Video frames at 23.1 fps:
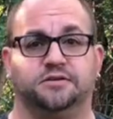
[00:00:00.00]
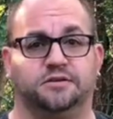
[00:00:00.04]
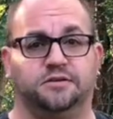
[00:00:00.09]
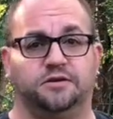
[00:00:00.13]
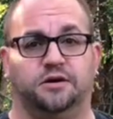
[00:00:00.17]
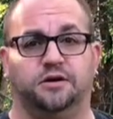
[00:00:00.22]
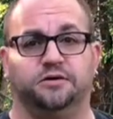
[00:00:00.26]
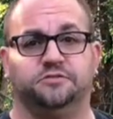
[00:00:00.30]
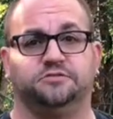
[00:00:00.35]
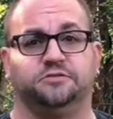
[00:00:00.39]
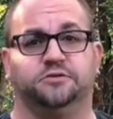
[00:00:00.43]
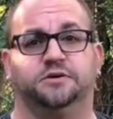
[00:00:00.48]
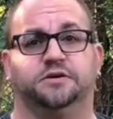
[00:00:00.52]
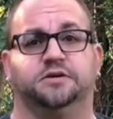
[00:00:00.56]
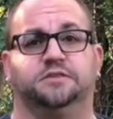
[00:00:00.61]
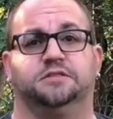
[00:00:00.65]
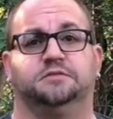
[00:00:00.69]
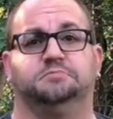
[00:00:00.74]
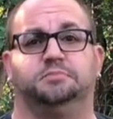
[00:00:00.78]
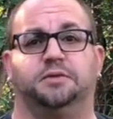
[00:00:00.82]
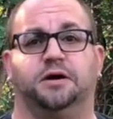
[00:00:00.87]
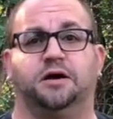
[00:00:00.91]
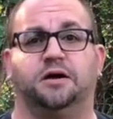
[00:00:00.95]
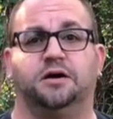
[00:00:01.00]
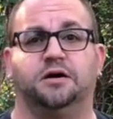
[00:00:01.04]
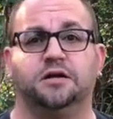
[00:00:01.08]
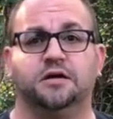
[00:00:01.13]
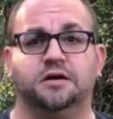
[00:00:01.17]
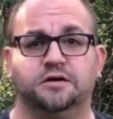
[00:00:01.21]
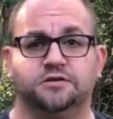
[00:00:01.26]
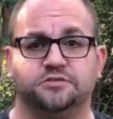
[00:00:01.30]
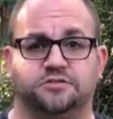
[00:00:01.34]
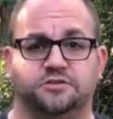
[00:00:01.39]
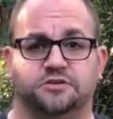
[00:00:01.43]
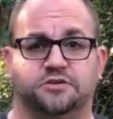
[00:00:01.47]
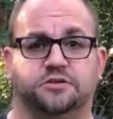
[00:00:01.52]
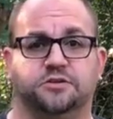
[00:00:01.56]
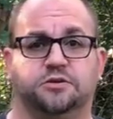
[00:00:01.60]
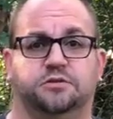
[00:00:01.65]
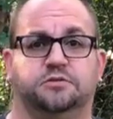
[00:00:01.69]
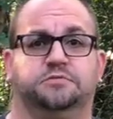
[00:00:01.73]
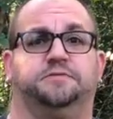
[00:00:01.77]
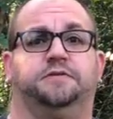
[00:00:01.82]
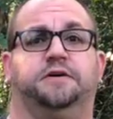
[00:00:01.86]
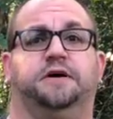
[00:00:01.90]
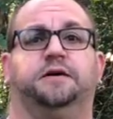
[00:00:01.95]
You can also hit the bell so you're
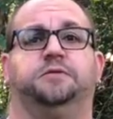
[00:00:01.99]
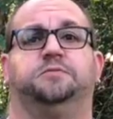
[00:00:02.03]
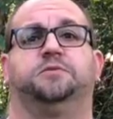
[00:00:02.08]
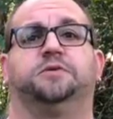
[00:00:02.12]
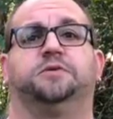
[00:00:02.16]
notified